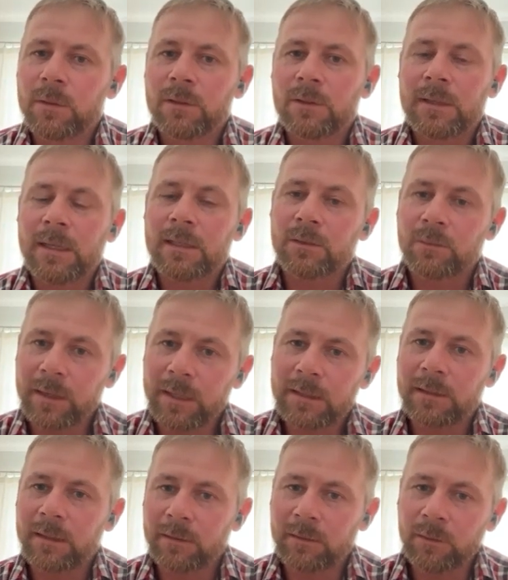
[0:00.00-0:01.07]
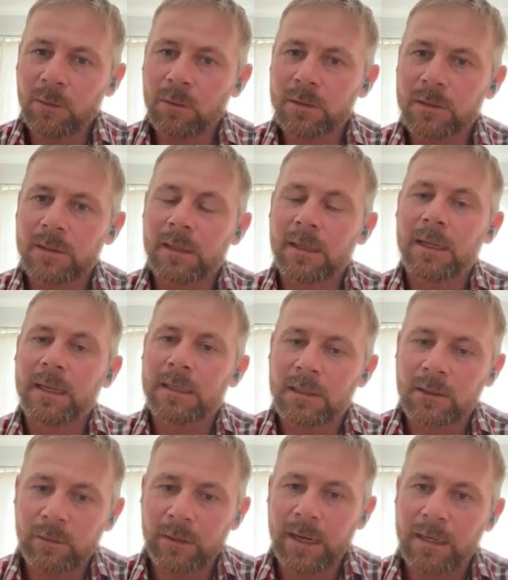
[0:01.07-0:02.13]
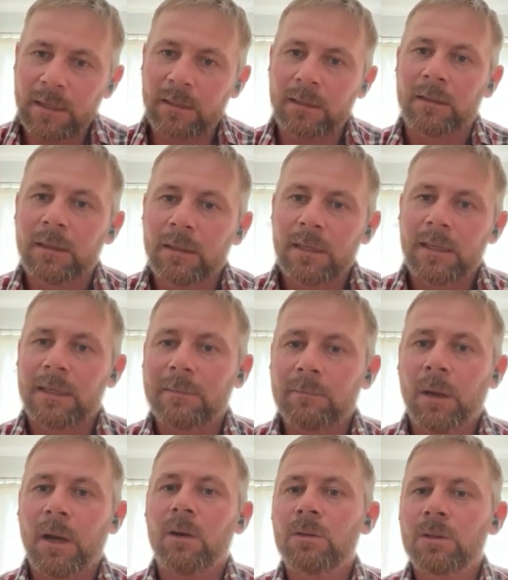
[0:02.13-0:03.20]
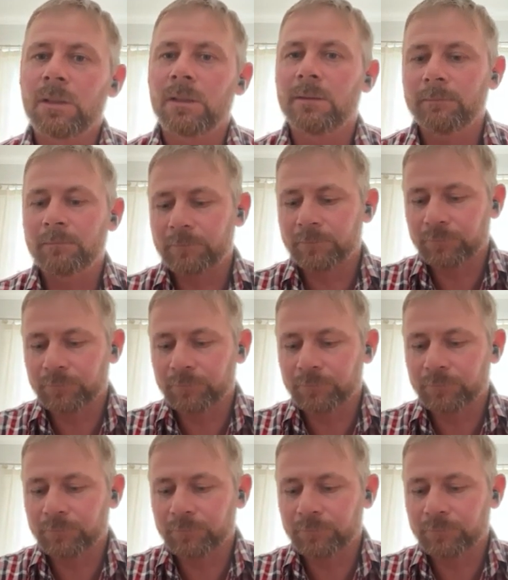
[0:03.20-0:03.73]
because that directs their thoughts, and the legs create an impulsion